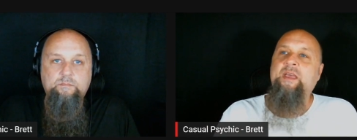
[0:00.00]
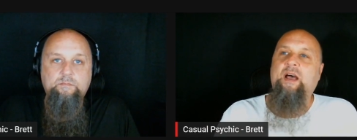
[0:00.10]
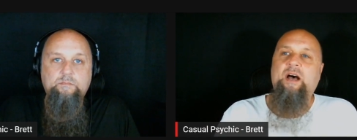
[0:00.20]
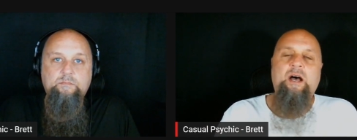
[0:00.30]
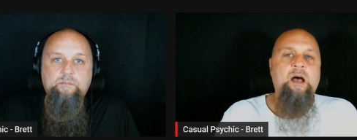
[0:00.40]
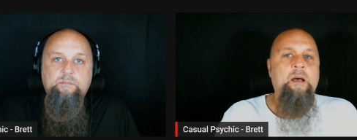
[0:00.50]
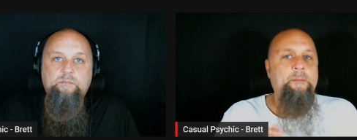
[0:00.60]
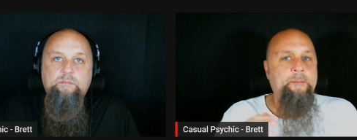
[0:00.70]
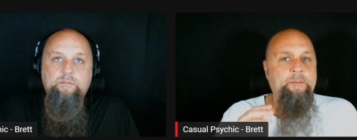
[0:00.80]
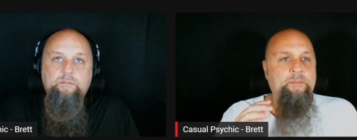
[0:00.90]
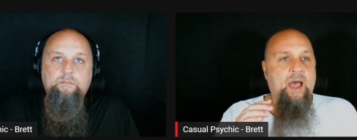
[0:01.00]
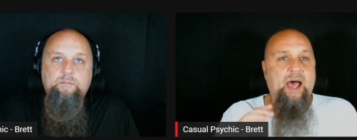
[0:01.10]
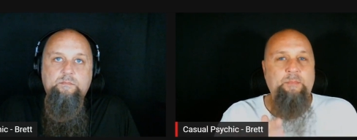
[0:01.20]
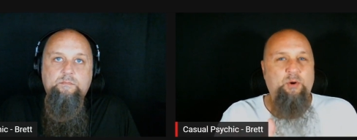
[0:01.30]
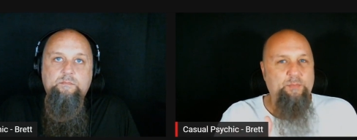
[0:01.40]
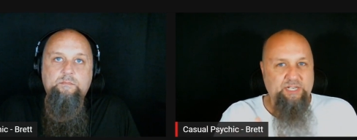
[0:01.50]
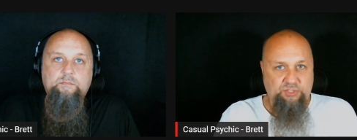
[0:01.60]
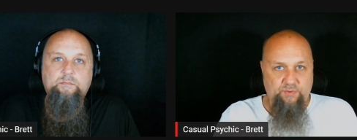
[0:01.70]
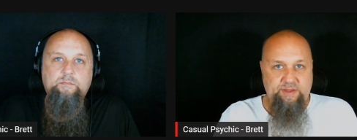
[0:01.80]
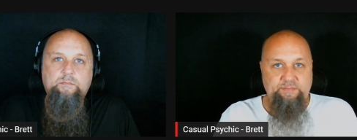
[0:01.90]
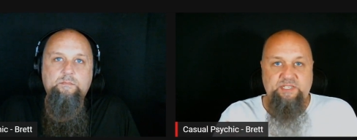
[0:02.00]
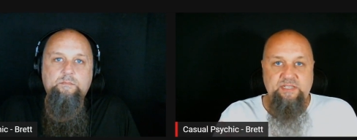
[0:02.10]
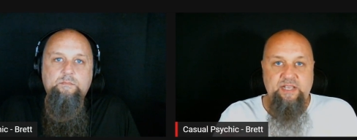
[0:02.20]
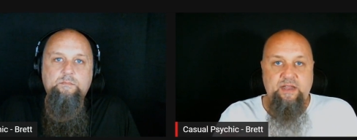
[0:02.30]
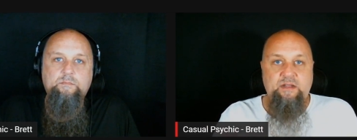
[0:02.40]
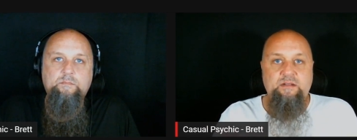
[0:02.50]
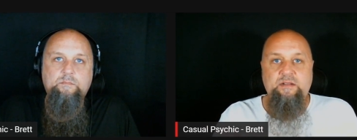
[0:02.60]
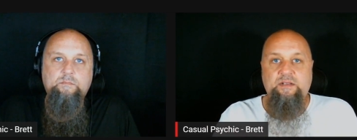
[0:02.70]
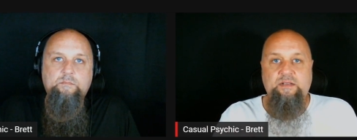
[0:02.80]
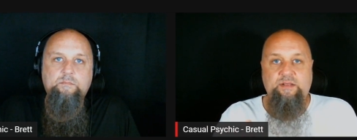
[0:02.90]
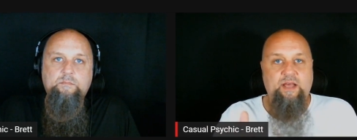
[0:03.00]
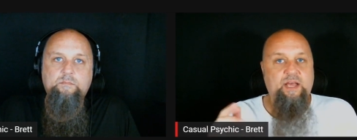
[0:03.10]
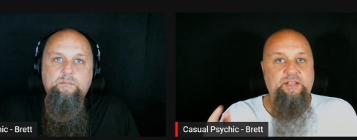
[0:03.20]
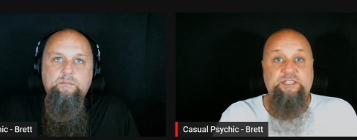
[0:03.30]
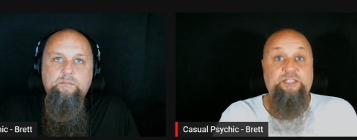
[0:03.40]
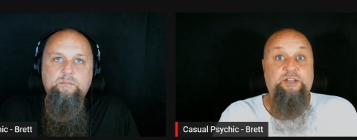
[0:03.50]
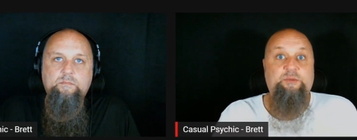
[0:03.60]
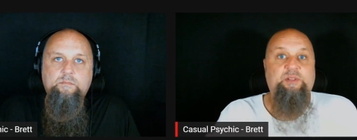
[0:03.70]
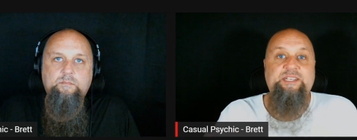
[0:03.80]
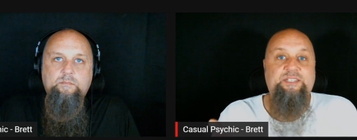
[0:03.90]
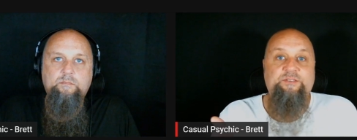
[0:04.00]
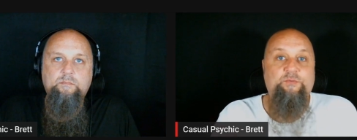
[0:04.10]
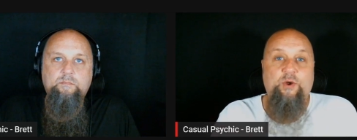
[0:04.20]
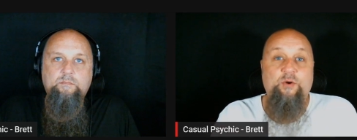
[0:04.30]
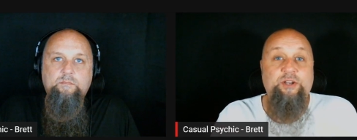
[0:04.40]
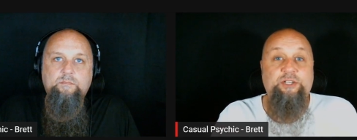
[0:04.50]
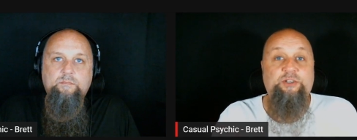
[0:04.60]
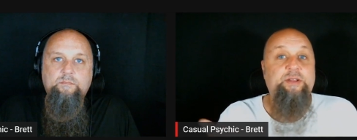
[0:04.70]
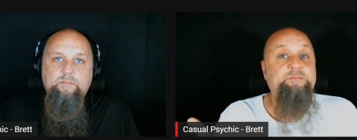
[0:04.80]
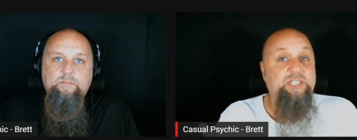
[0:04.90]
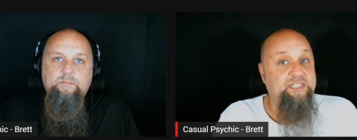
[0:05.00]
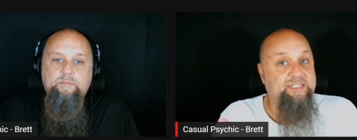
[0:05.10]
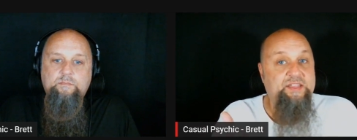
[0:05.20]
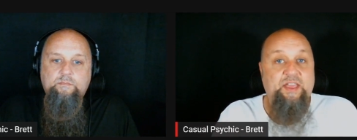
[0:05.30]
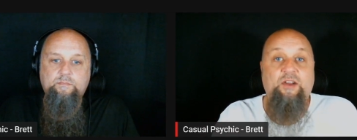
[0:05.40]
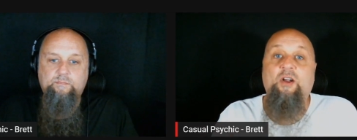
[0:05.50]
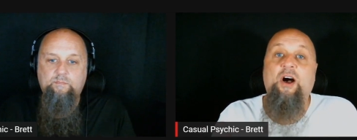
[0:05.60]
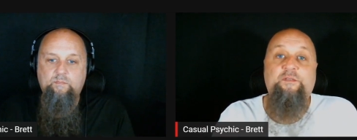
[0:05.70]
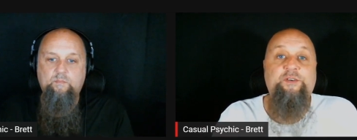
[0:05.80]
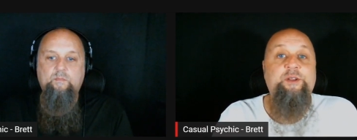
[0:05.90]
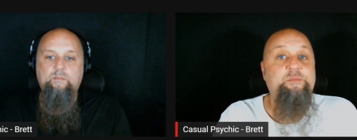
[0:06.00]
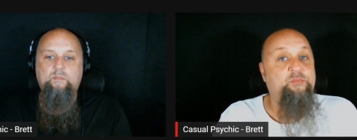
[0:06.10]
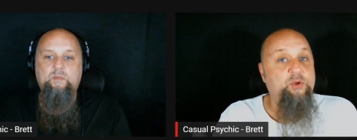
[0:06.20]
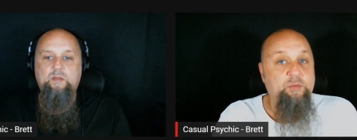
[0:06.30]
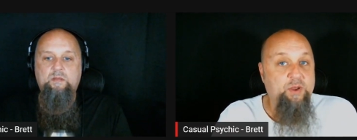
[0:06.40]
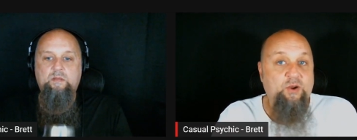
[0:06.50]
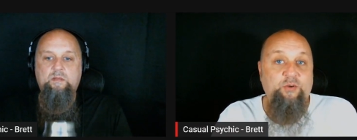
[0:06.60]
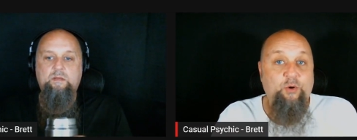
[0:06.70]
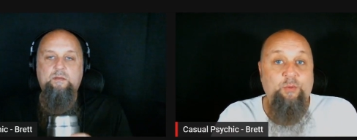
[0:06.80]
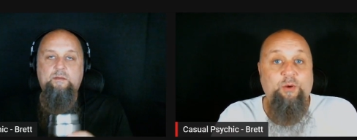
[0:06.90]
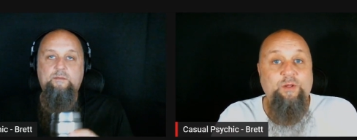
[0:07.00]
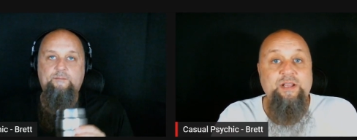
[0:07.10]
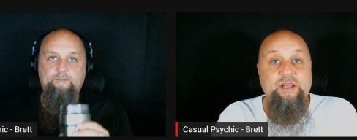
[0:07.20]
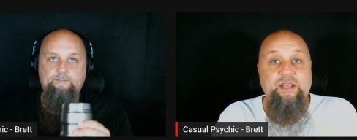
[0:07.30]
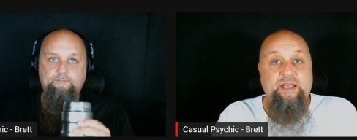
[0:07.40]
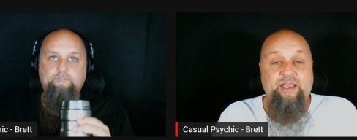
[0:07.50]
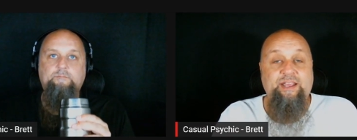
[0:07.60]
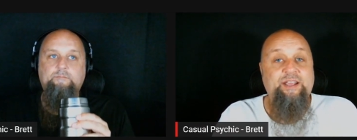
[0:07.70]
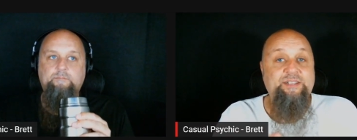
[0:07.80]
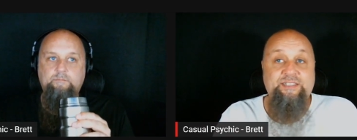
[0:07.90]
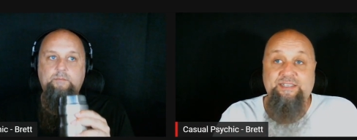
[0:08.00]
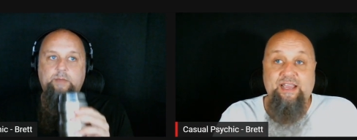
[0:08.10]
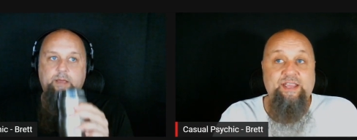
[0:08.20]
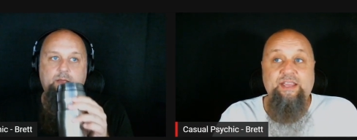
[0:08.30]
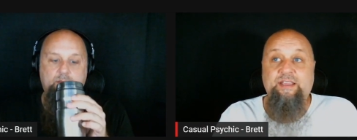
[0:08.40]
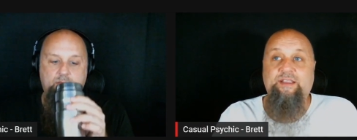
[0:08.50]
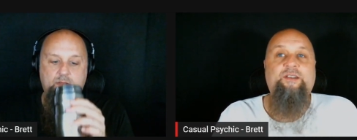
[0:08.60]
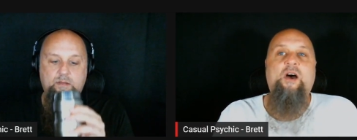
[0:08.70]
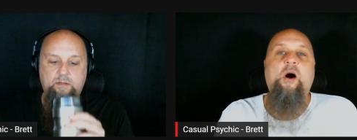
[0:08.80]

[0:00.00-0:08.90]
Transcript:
Speaker 1: Um, I put my dreams in there. Uh, this is a good place to record your dreams because they're often pretty paranormal and psychic, and